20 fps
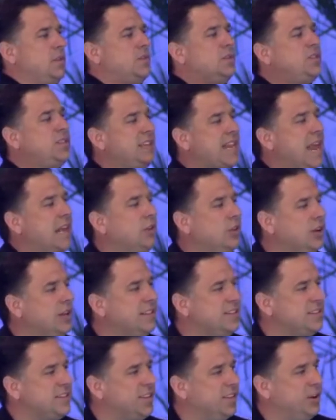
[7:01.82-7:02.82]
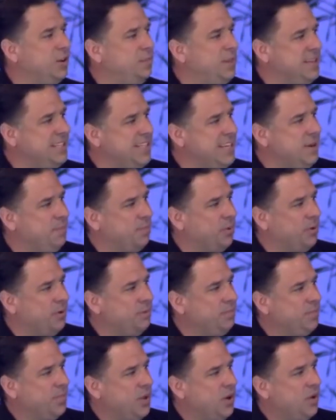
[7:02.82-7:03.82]
today, look at this a little bit deeper,
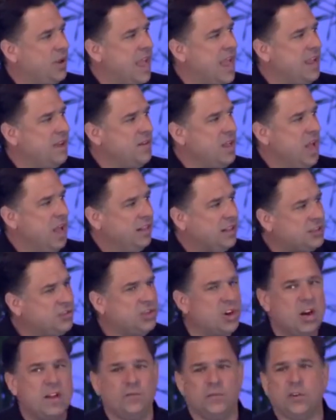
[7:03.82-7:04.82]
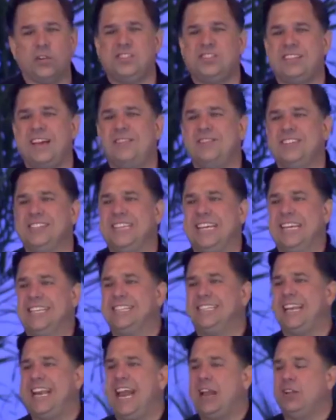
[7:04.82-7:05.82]
okay? Let's start at verse 17
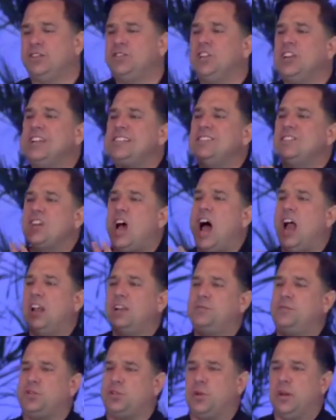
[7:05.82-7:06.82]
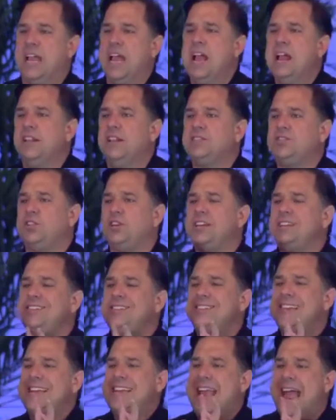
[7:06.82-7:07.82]
today. Let's look at this olive tree. Let's look at this
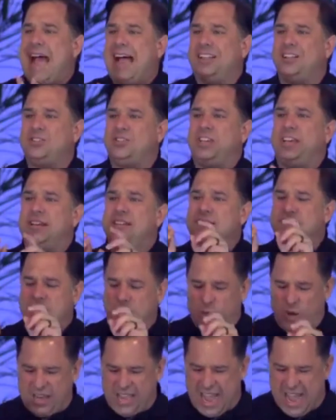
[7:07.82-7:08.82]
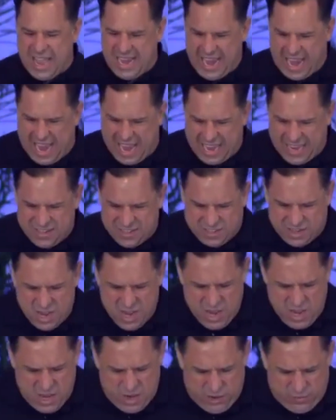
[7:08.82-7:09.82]
analogy and see what God has
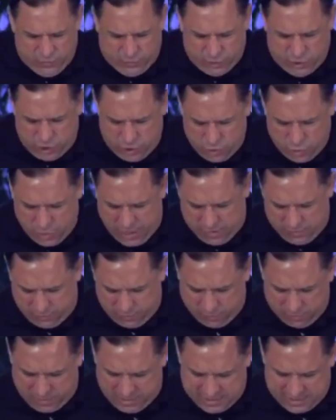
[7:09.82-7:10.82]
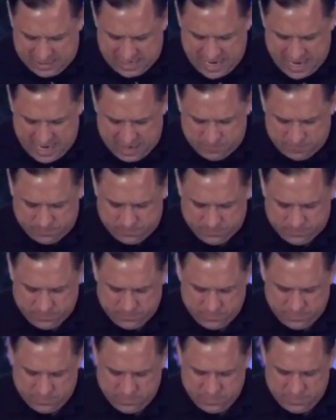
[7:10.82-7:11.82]
for you and for me today.
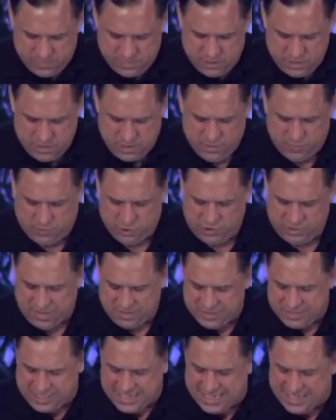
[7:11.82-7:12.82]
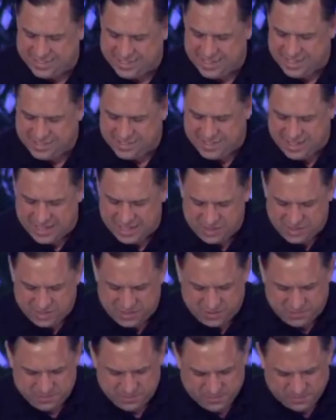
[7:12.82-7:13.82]
Verse 17 says this:
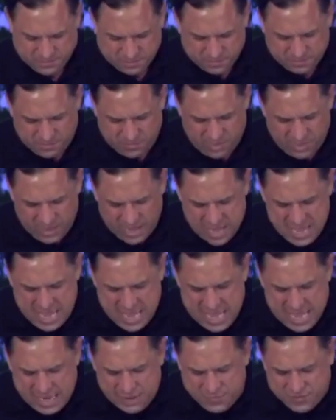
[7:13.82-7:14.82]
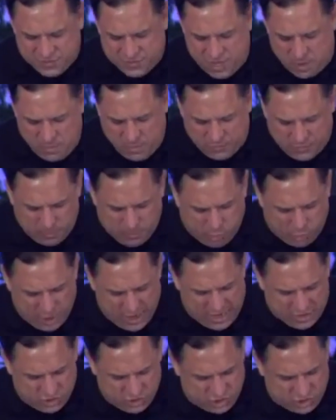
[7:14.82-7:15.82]
if some of the
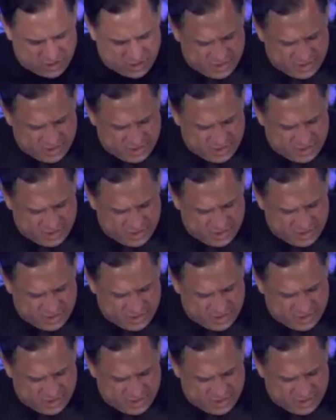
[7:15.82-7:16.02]
branches